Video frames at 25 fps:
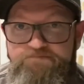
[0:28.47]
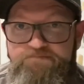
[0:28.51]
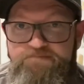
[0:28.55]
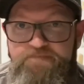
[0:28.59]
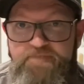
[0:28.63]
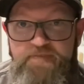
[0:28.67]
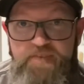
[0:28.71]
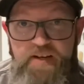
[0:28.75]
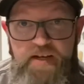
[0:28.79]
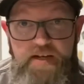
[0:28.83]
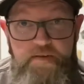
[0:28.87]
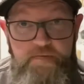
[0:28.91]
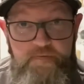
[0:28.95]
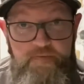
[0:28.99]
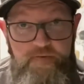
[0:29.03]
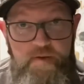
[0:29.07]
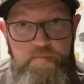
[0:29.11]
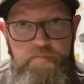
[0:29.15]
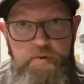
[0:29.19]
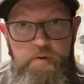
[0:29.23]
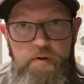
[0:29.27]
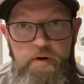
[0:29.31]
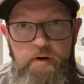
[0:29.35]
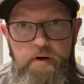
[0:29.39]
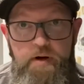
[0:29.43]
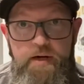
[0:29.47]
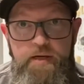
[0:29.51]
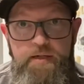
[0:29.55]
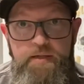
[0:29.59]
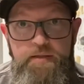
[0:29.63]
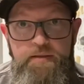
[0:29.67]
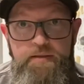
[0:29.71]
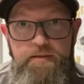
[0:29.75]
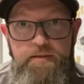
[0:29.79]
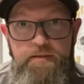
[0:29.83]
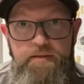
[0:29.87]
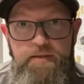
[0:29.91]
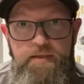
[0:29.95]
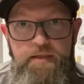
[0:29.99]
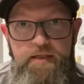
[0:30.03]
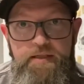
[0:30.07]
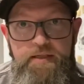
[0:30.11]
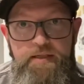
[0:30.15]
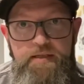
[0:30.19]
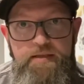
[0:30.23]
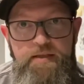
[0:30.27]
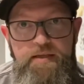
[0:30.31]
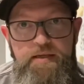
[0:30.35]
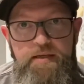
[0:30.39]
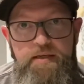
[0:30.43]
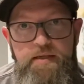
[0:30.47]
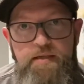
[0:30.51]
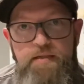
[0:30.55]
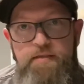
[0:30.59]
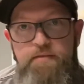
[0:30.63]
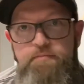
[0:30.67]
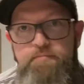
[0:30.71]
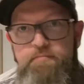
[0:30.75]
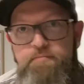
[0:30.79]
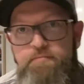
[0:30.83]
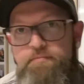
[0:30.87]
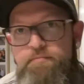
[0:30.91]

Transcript: fucking February and you're thinking,